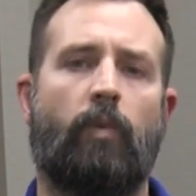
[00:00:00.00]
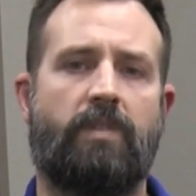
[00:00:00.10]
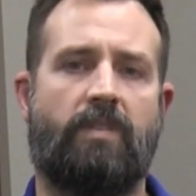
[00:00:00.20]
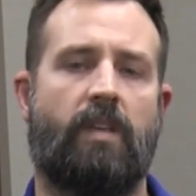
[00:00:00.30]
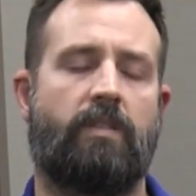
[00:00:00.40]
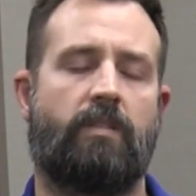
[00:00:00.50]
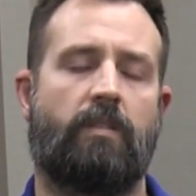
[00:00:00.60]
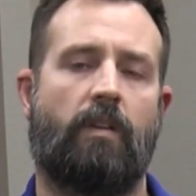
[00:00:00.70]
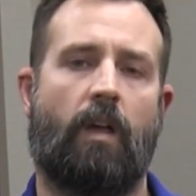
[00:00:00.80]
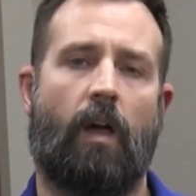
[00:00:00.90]

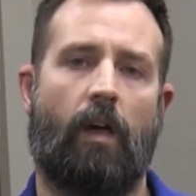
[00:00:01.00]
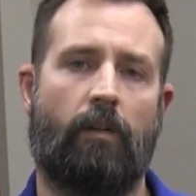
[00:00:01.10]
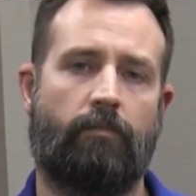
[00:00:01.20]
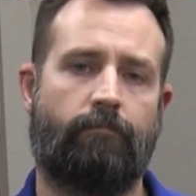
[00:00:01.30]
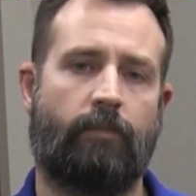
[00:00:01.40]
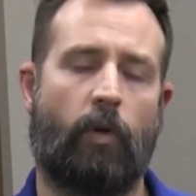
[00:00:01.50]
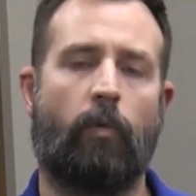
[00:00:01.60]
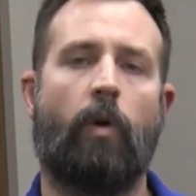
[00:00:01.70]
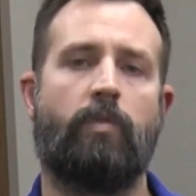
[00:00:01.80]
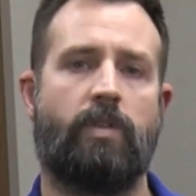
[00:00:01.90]
resists
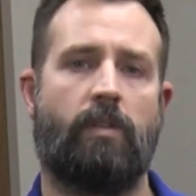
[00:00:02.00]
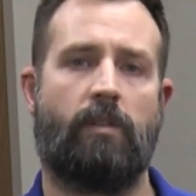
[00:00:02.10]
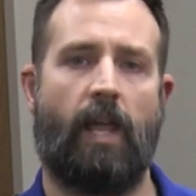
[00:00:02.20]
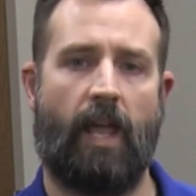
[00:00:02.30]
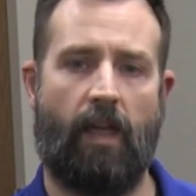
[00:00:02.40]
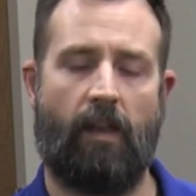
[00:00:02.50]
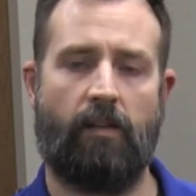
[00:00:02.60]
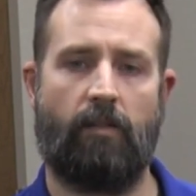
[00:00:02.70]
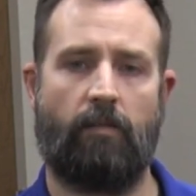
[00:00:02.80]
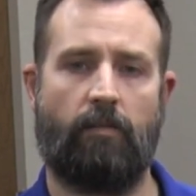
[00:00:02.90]
corrosion
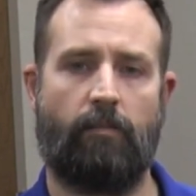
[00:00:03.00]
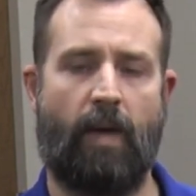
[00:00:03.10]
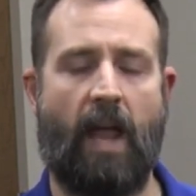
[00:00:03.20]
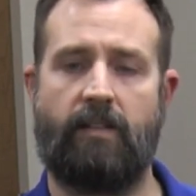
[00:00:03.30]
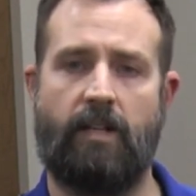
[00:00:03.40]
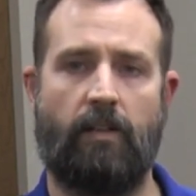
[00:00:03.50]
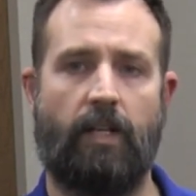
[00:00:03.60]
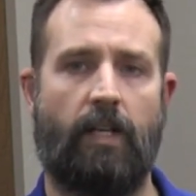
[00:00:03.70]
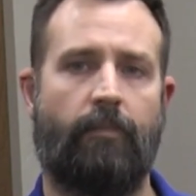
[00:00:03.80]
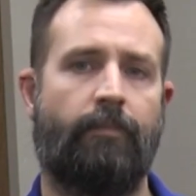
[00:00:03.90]
and
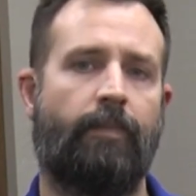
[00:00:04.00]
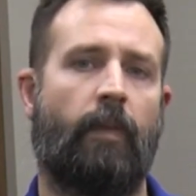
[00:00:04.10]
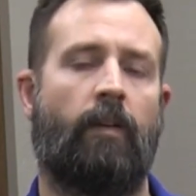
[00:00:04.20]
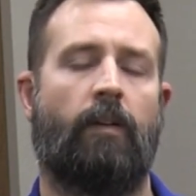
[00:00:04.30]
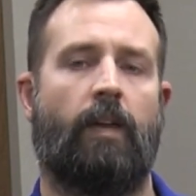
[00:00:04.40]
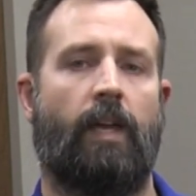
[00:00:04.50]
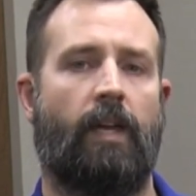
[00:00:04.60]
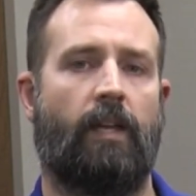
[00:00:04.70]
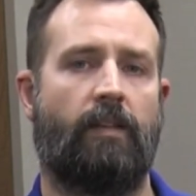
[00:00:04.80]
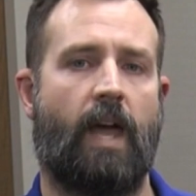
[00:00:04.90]
bacteria,
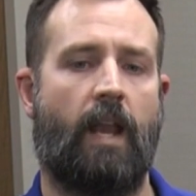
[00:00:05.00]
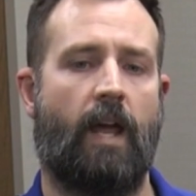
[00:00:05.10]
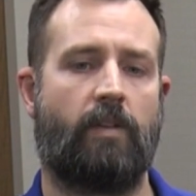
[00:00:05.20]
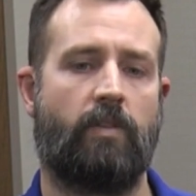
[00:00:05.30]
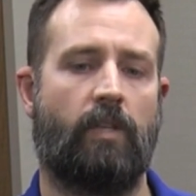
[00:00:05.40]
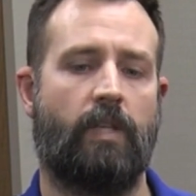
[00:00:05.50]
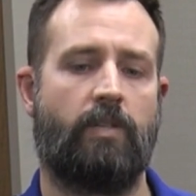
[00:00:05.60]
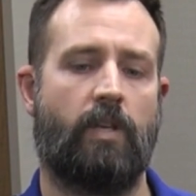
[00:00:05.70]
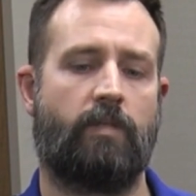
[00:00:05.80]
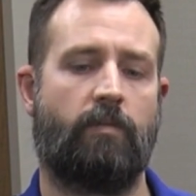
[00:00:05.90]
and that
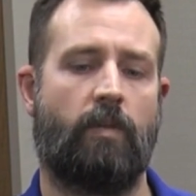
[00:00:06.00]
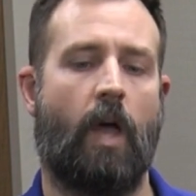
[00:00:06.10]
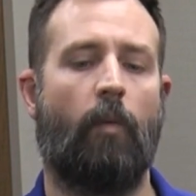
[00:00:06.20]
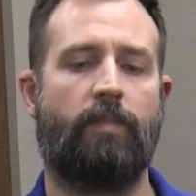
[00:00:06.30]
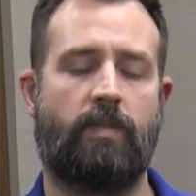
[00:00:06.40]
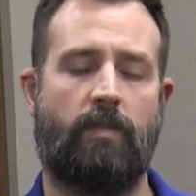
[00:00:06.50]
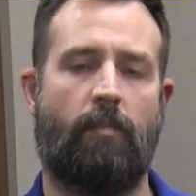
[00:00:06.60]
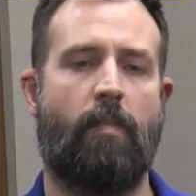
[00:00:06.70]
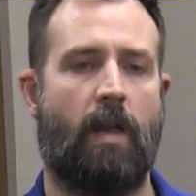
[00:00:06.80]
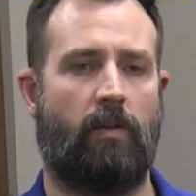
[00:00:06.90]
actually just helps
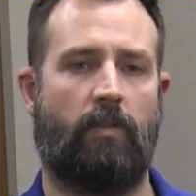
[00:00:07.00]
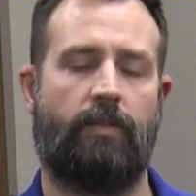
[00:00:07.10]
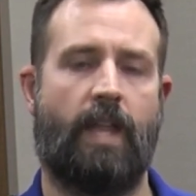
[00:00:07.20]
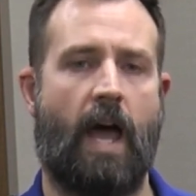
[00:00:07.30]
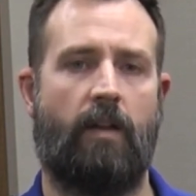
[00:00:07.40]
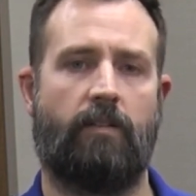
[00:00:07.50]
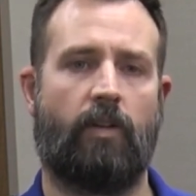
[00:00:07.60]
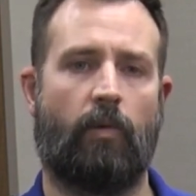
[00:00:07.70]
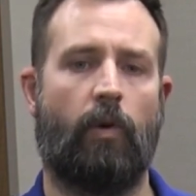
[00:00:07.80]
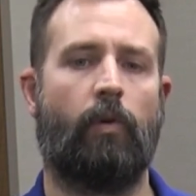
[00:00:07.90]
the metal
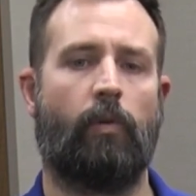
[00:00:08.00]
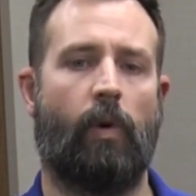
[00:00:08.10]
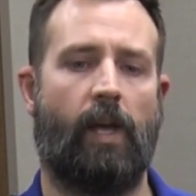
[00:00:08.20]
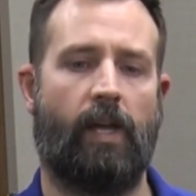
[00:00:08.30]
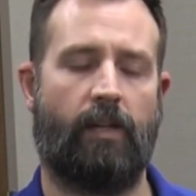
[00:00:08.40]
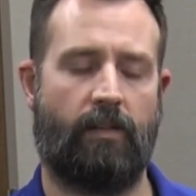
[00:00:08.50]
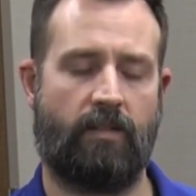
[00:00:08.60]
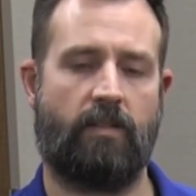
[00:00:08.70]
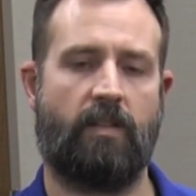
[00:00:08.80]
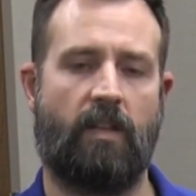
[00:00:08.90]
not corrode away and
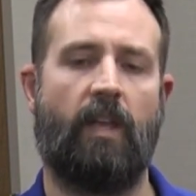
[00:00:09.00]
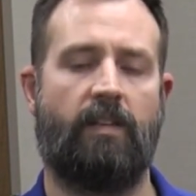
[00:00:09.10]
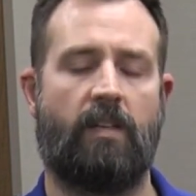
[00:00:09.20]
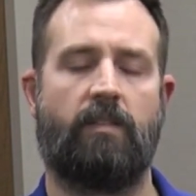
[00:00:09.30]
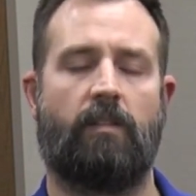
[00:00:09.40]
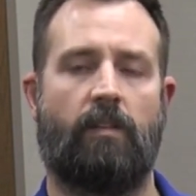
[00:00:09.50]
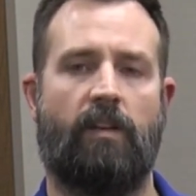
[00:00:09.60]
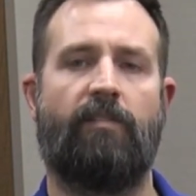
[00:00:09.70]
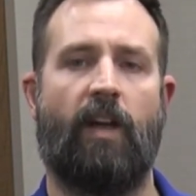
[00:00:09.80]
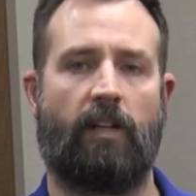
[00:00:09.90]
doesn't
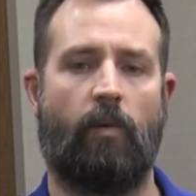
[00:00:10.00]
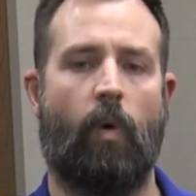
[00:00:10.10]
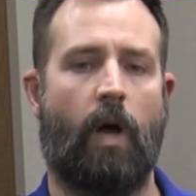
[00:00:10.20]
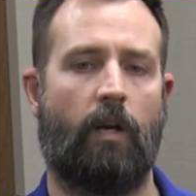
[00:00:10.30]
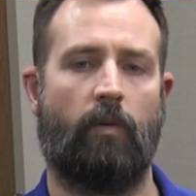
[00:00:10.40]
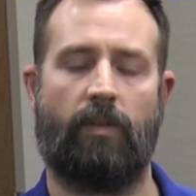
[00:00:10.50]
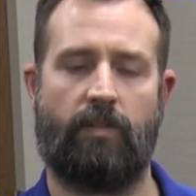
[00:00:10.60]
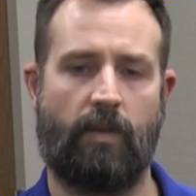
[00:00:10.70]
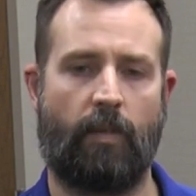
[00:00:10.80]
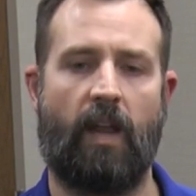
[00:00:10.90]
infect the water
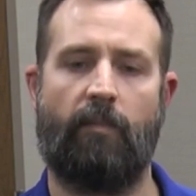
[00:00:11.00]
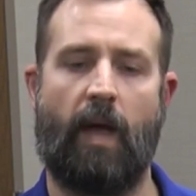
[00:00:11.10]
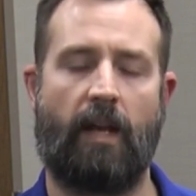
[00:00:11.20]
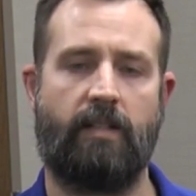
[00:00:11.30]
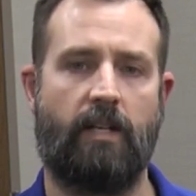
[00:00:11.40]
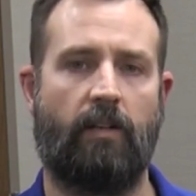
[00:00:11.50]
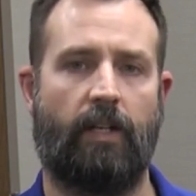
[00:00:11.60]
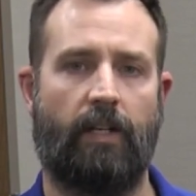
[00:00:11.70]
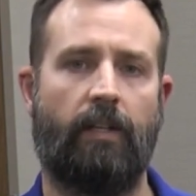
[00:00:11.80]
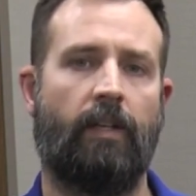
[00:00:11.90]
with some kind of
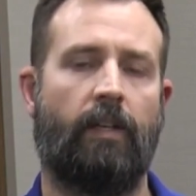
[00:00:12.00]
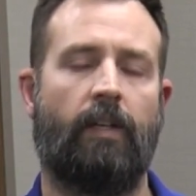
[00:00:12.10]
bacteria.